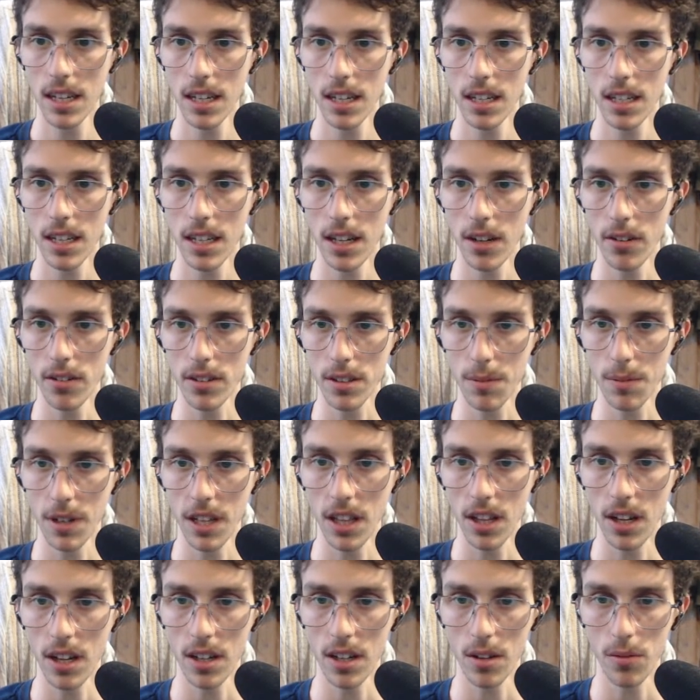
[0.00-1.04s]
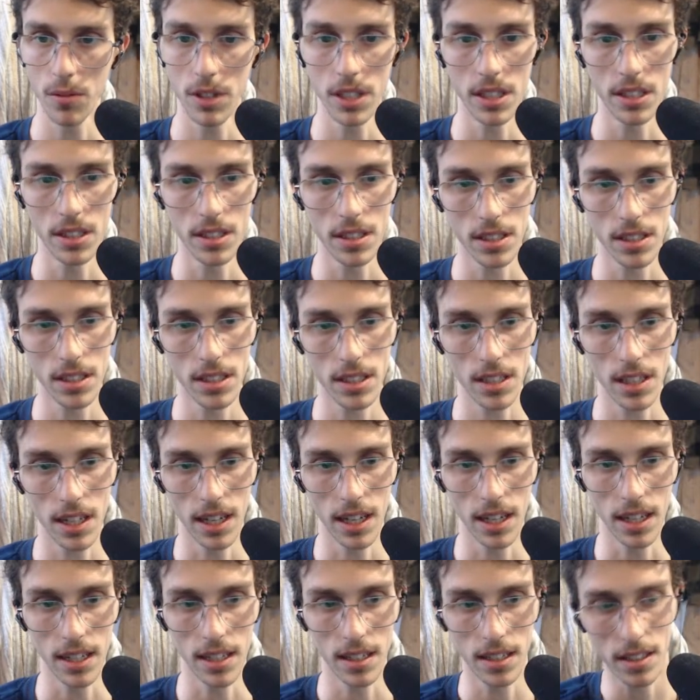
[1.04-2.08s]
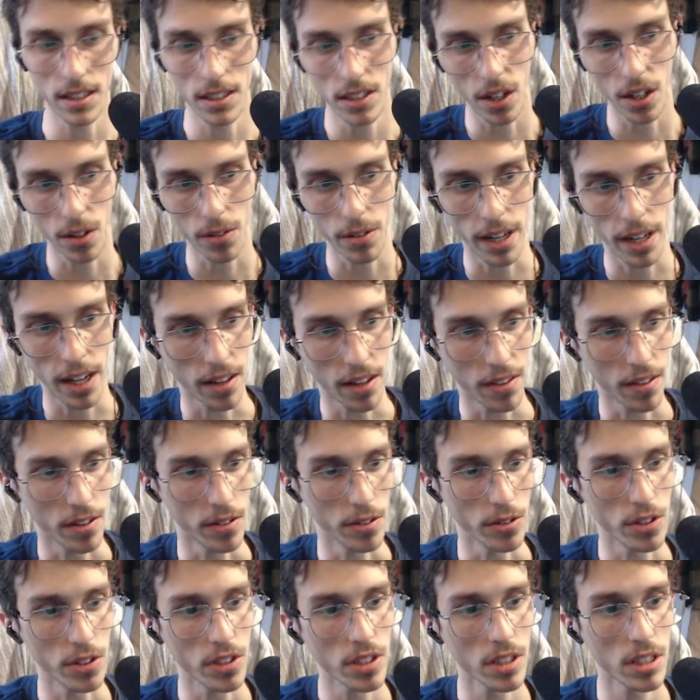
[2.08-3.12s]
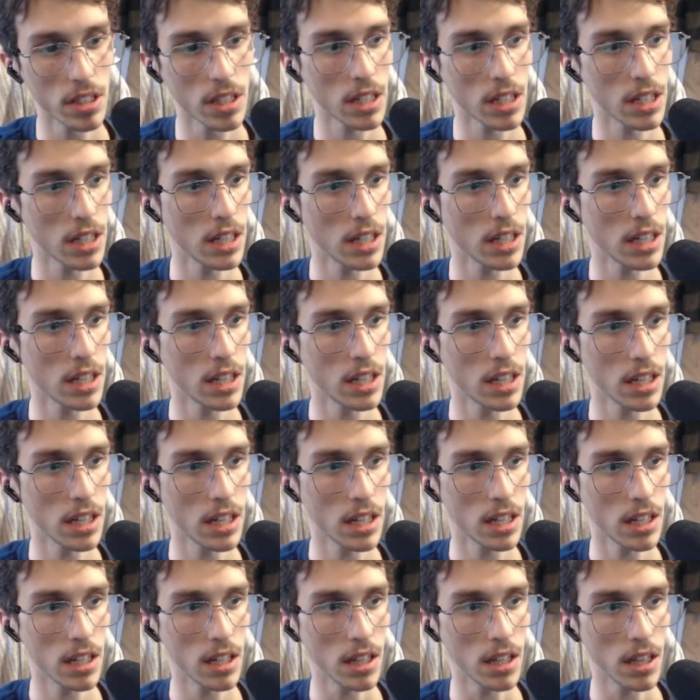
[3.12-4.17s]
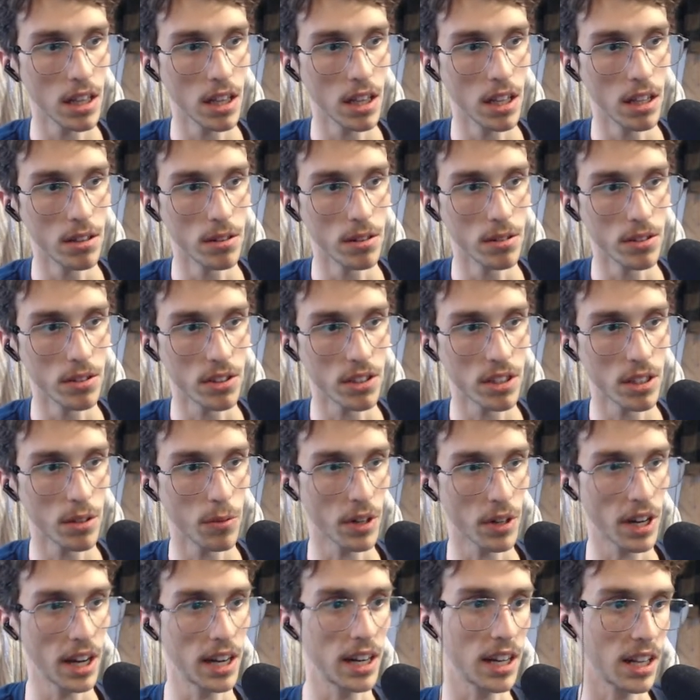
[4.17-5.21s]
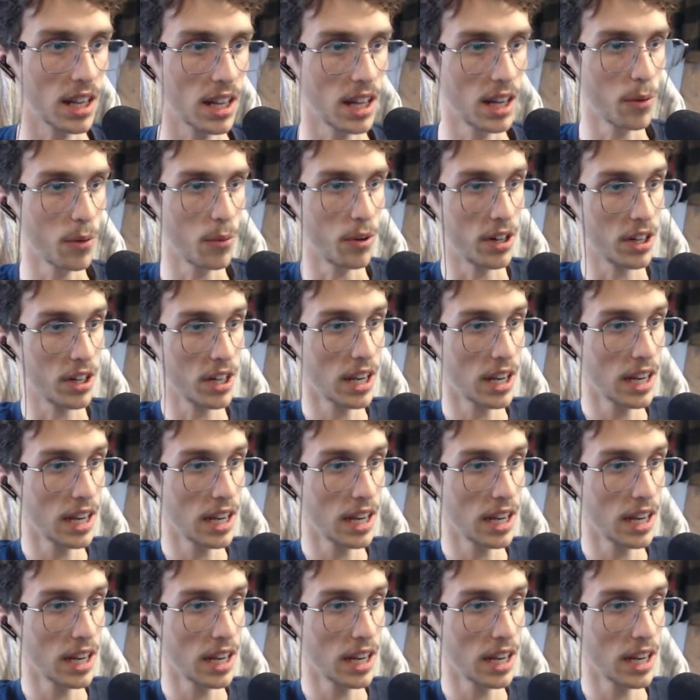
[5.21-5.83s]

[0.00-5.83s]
go into my log wheels and tone down those lows. What kind of client work?